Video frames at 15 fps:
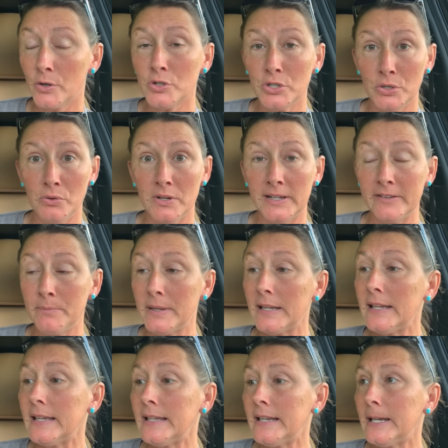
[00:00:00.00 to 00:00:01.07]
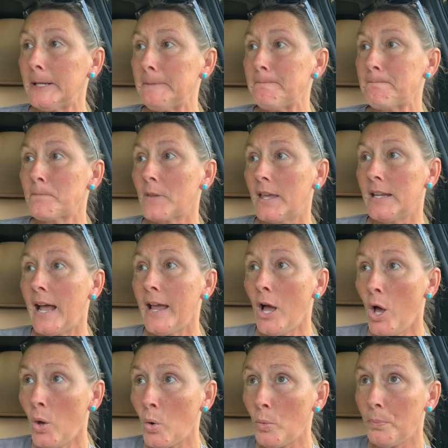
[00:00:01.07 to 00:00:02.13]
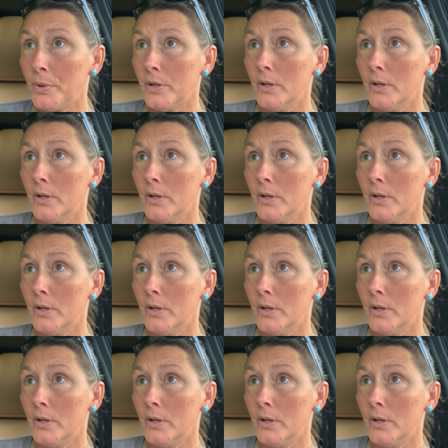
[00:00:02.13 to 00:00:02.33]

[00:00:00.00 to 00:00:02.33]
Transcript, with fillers: two that I've been getting. And I hope,